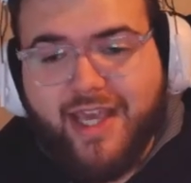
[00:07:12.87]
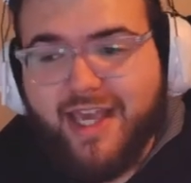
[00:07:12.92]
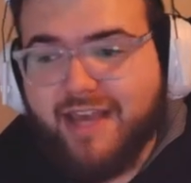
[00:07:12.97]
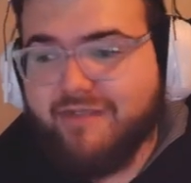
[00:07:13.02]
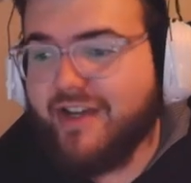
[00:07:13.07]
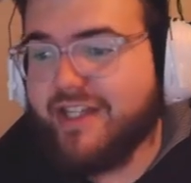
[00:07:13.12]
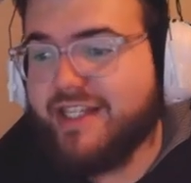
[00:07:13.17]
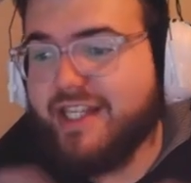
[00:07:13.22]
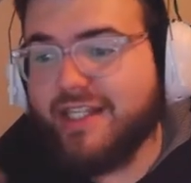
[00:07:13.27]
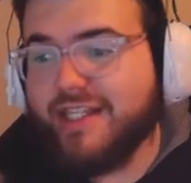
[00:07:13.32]

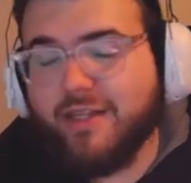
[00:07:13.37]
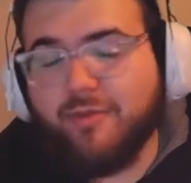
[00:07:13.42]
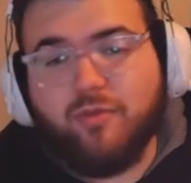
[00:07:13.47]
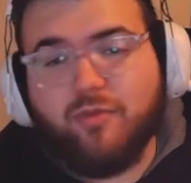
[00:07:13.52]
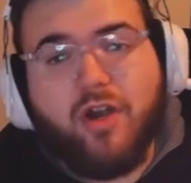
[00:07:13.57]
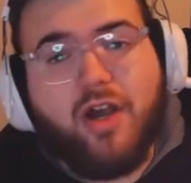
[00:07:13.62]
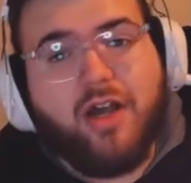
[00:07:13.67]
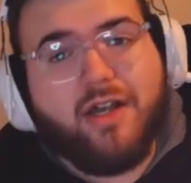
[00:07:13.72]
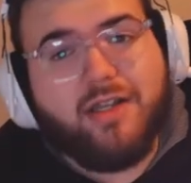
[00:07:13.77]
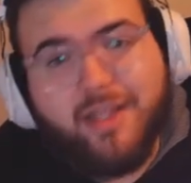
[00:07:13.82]
If I said
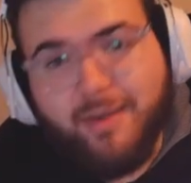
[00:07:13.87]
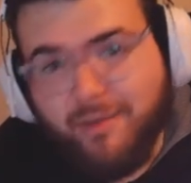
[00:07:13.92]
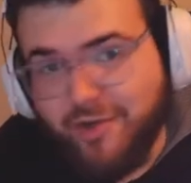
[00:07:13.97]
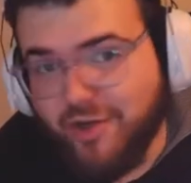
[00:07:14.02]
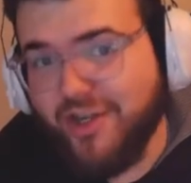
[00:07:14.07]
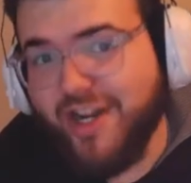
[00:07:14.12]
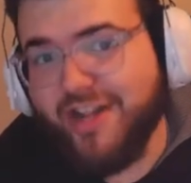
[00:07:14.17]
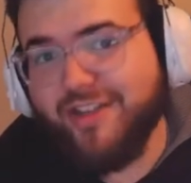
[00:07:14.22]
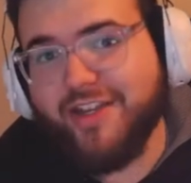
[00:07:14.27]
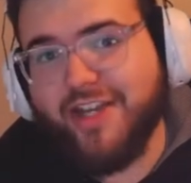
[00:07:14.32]
something wrong, let me
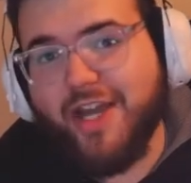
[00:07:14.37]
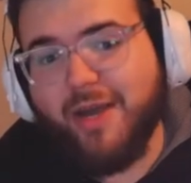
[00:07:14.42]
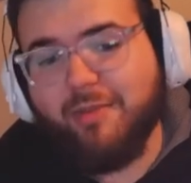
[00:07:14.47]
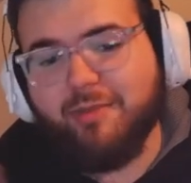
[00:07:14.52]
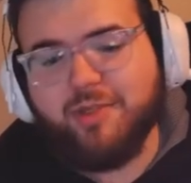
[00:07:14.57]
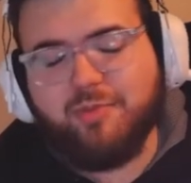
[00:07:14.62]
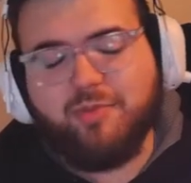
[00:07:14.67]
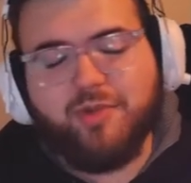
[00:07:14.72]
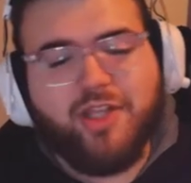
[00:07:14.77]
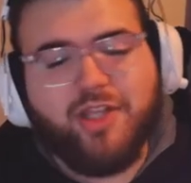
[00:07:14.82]
know down in the
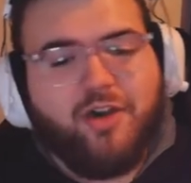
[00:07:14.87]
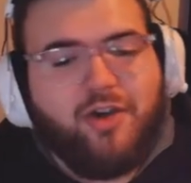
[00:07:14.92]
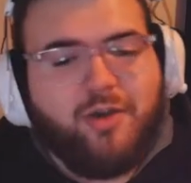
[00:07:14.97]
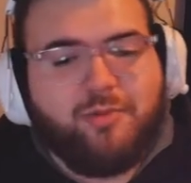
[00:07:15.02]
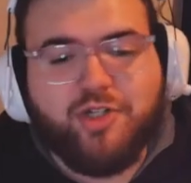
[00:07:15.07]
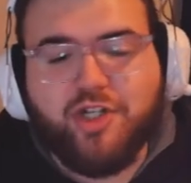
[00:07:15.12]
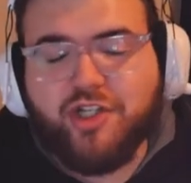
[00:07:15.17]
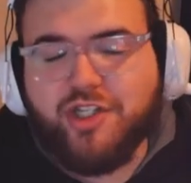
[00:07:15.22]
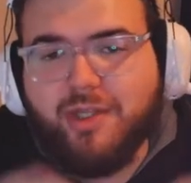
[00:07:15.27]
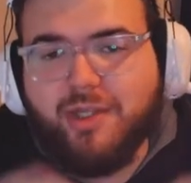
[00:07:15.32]
comments below.
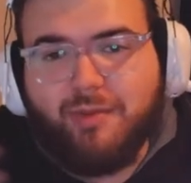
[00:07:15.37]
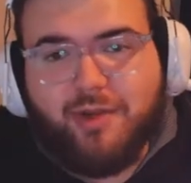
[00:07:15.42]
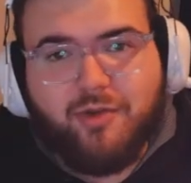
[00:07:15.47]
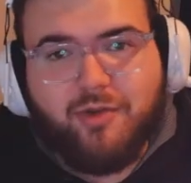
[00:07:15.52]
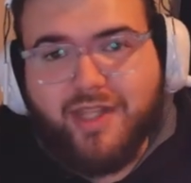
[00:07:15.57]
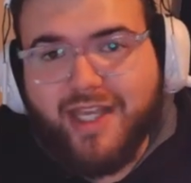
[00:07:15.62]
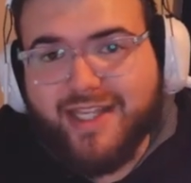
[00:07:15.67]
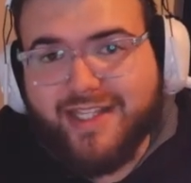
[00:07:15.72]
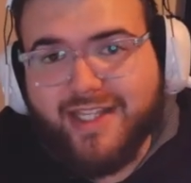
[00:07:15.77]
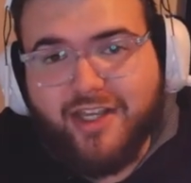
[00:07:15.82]
I'm sure somebody
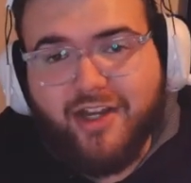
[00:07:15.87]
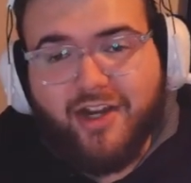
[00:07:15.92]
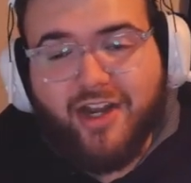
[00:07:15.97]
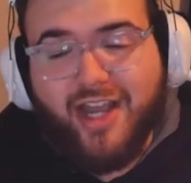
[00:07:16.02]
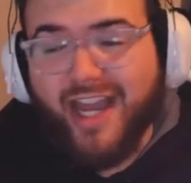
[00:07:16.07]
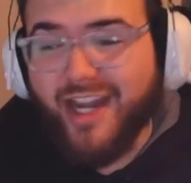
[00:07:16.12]
would like to hear it.